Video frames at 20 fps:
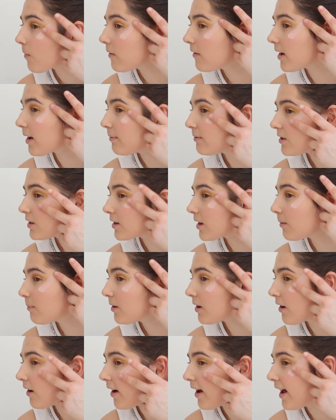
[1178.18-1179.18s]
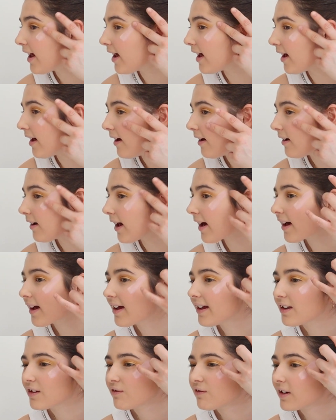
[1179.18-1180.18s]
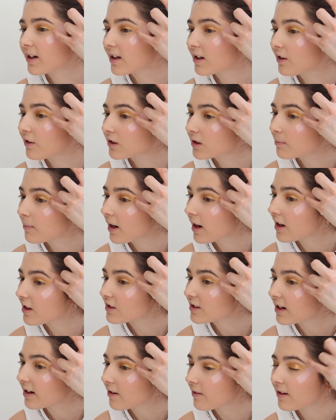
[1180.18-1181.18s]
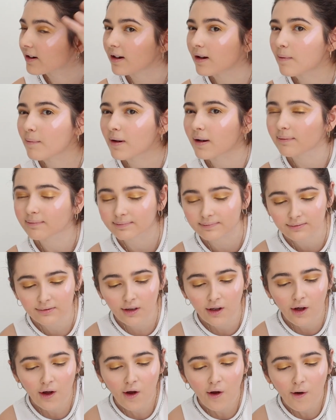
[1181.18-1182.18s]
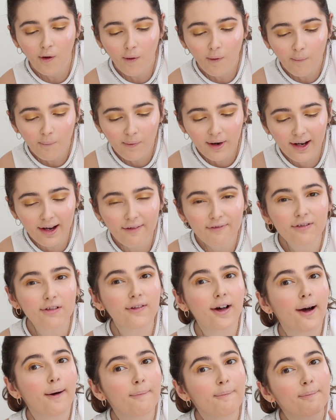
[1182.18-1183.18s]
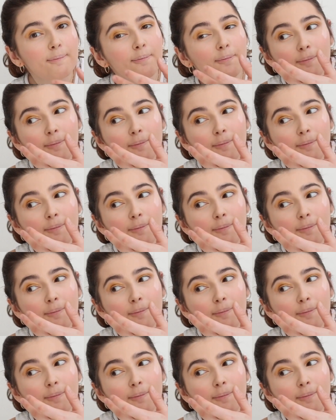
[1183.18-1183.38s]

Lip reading: And then I'm just going to put it here, like it's really close to my eyeshadow, I know, but we live for that.